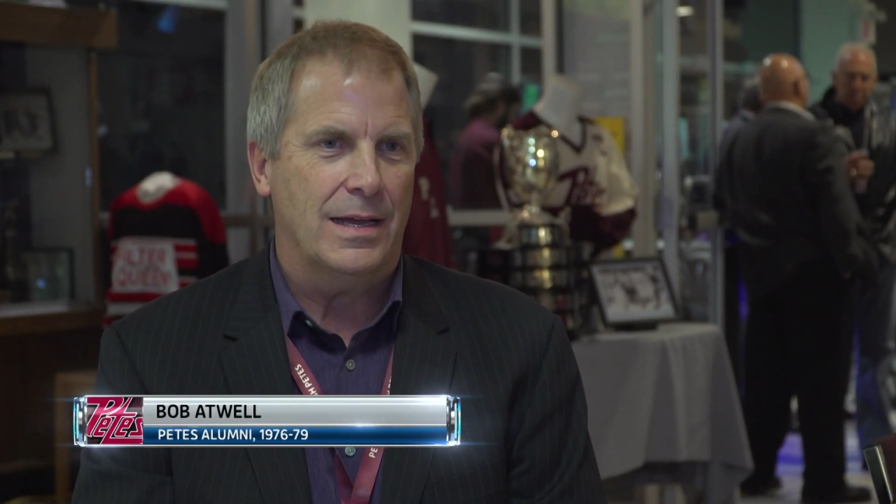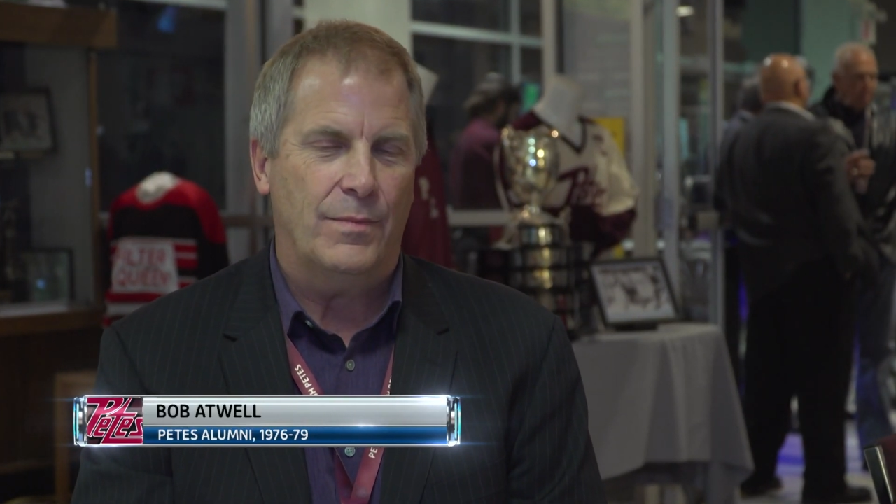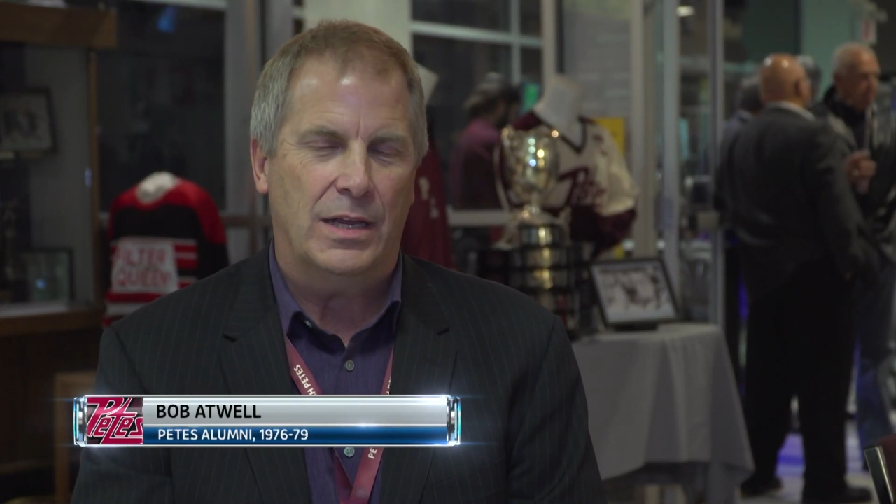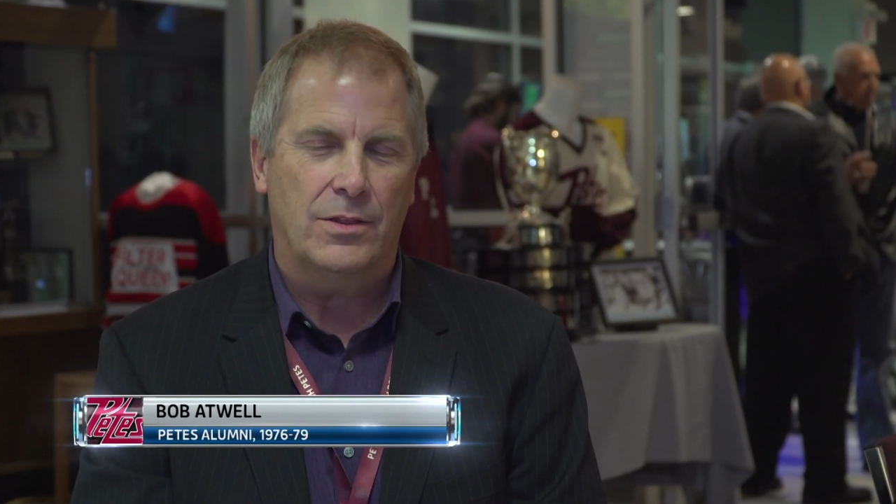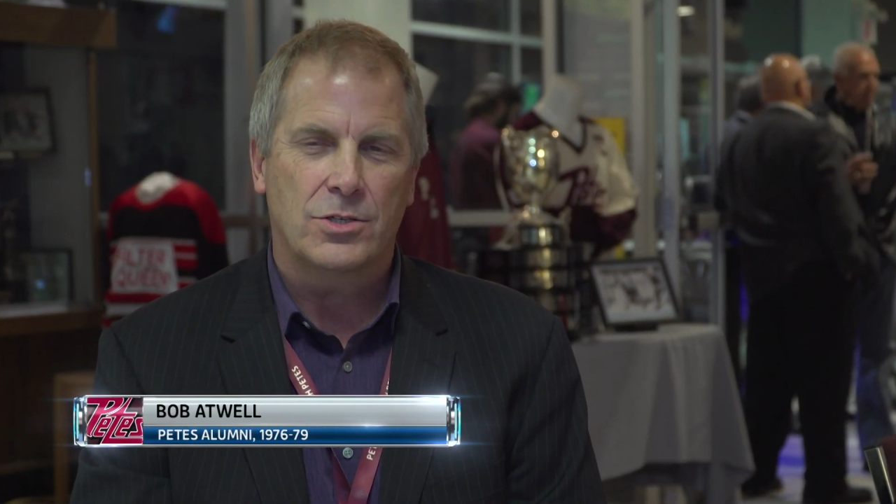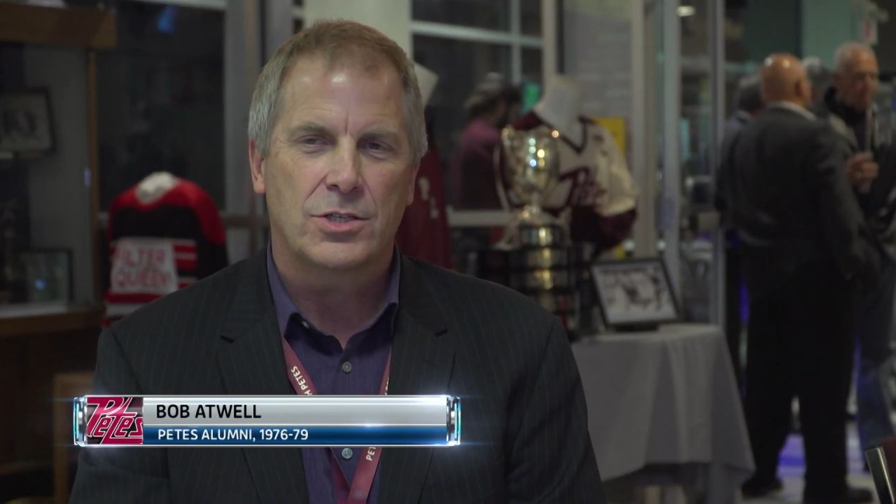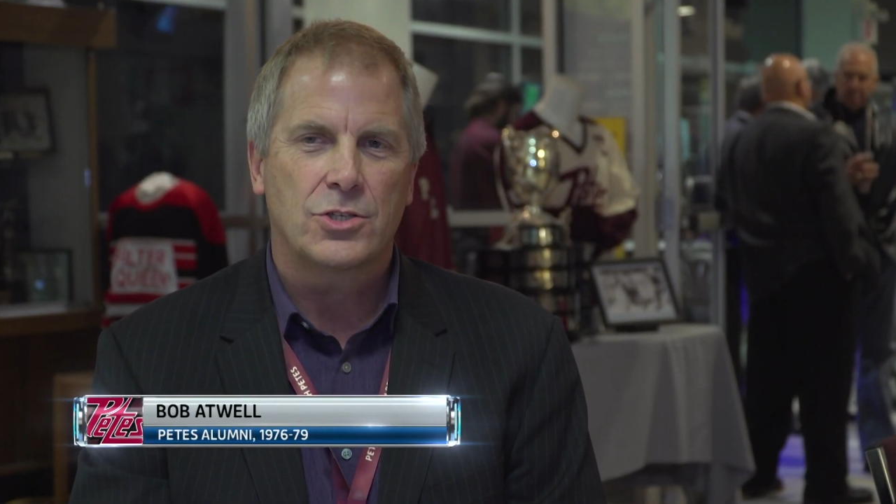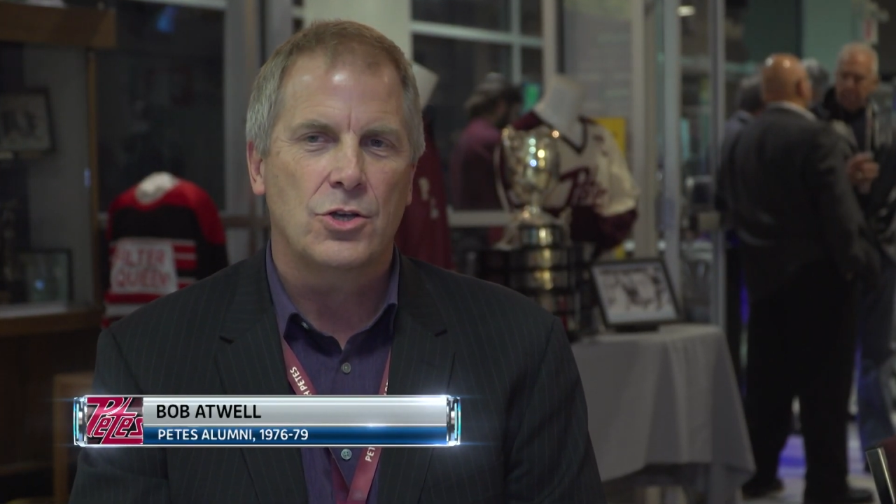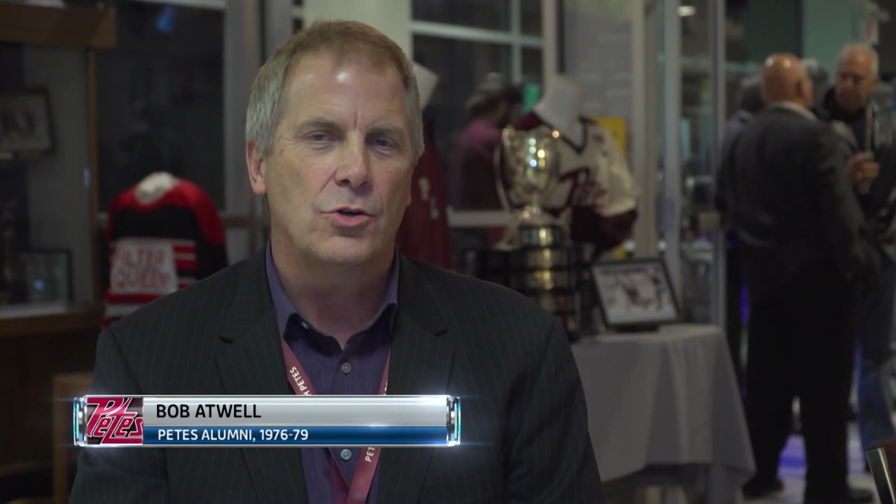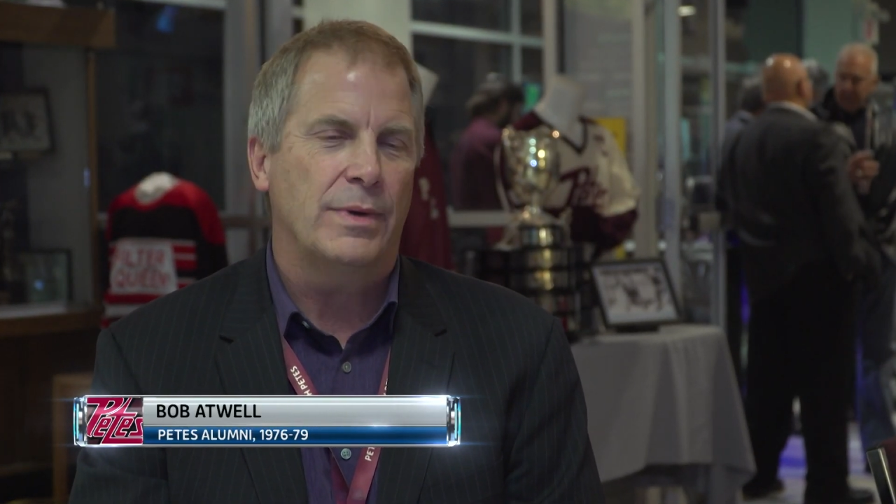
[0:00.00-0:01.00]
I mean, there's
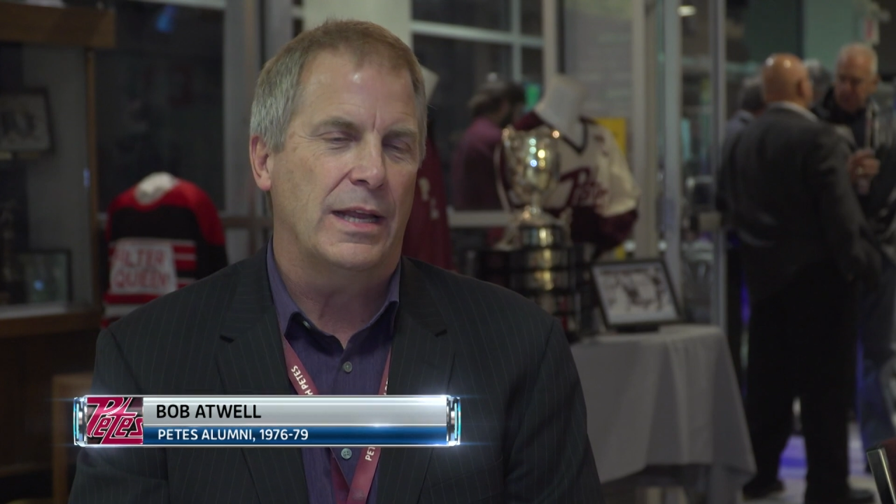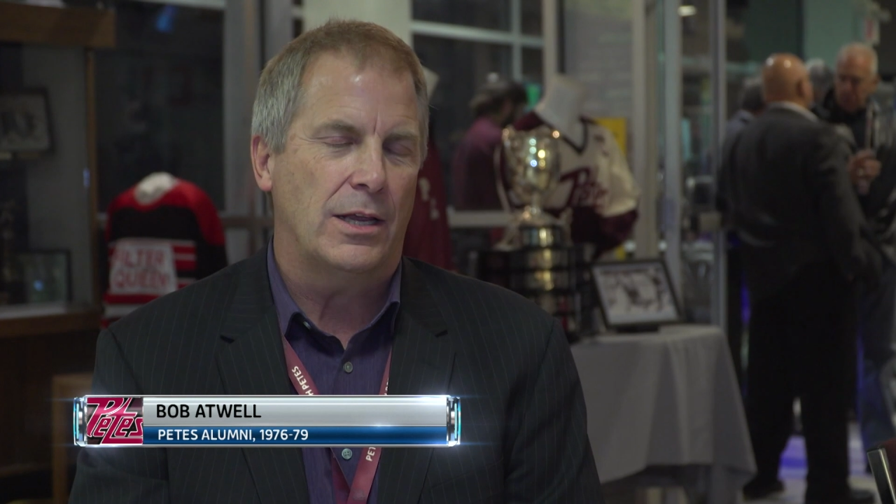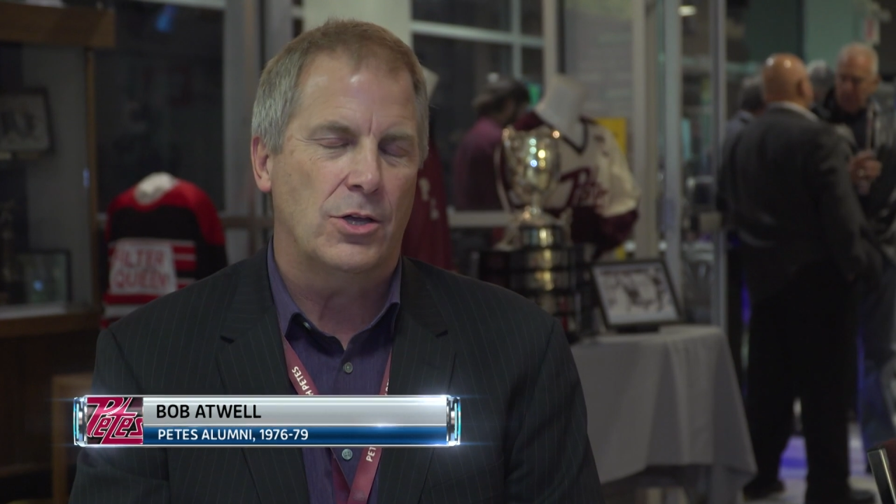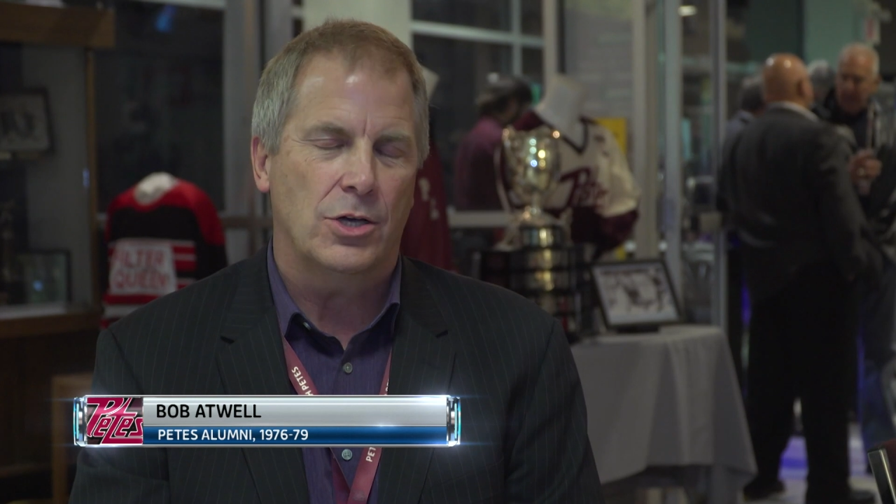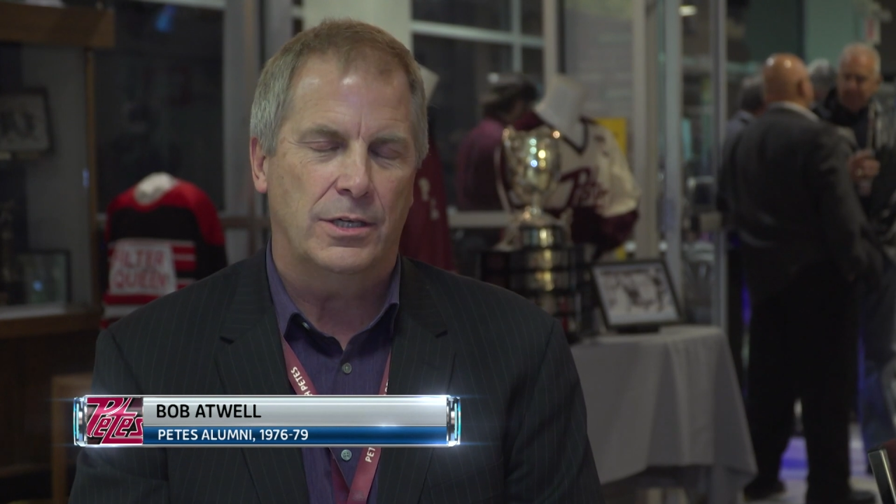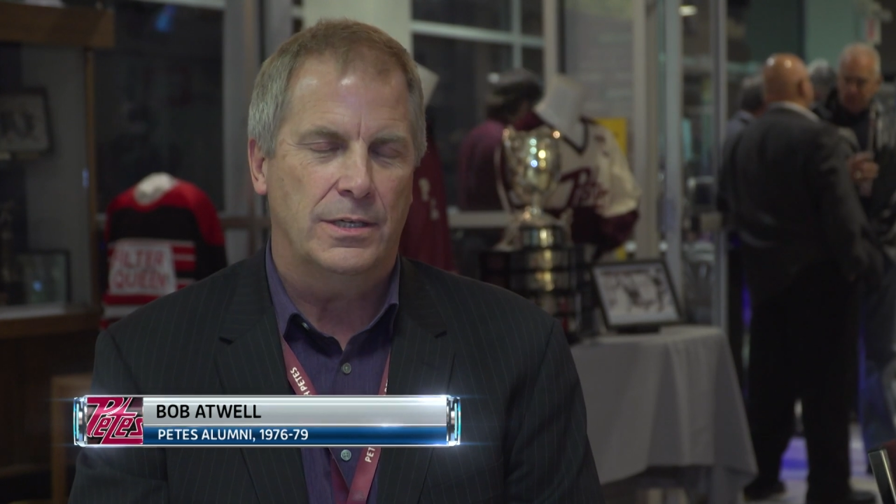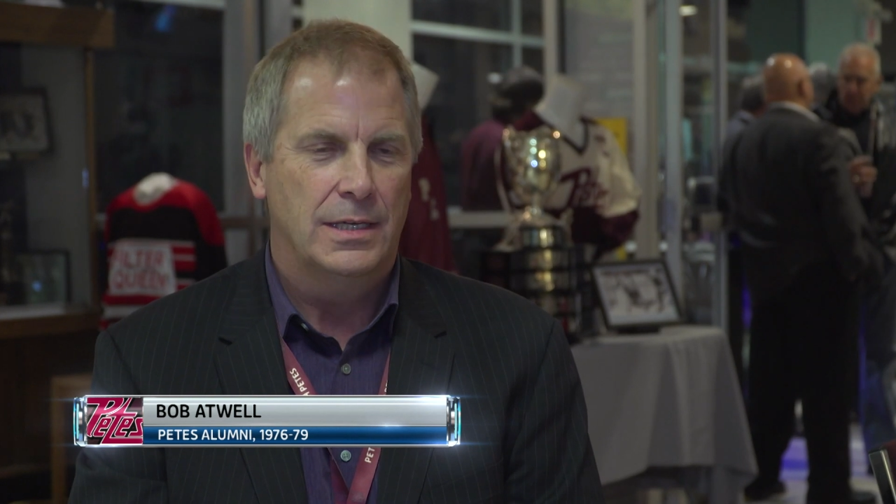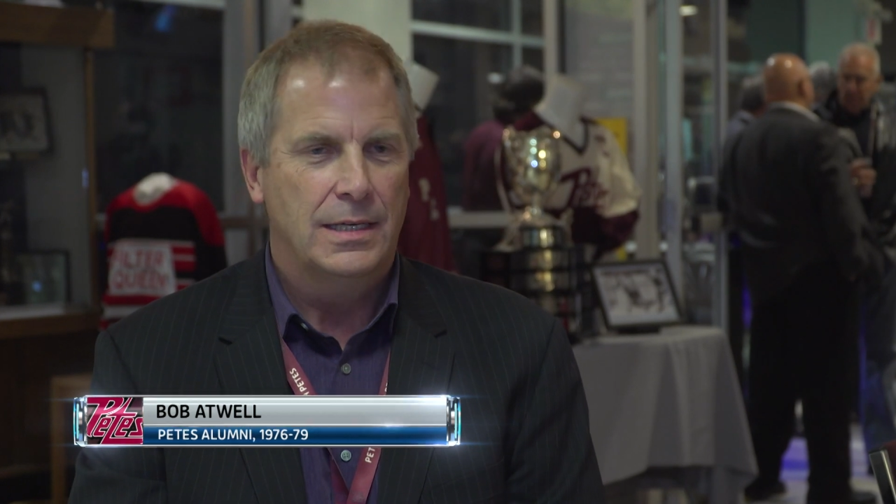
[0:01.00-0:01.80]
so many good